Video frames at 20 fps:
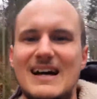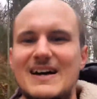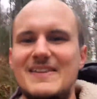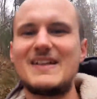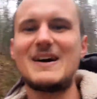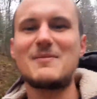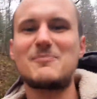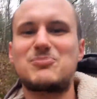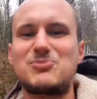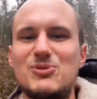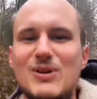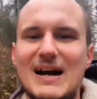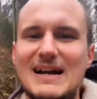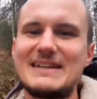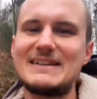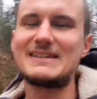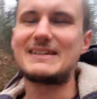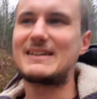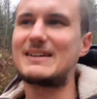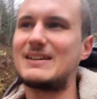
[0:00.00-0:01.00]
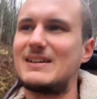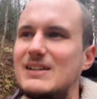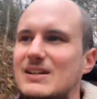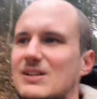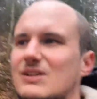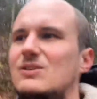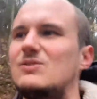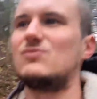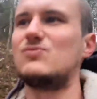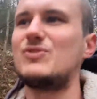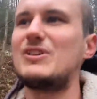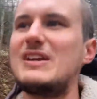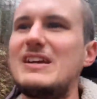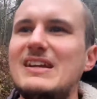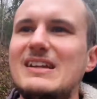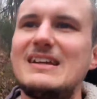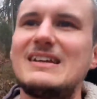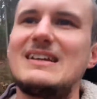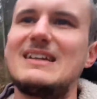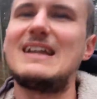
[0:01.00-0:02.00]
And that break
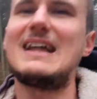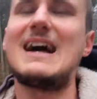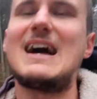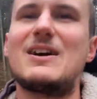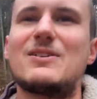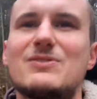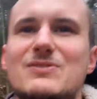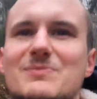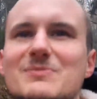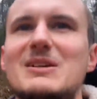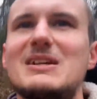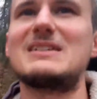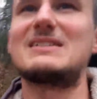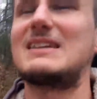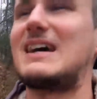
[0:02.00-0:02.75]
really allows me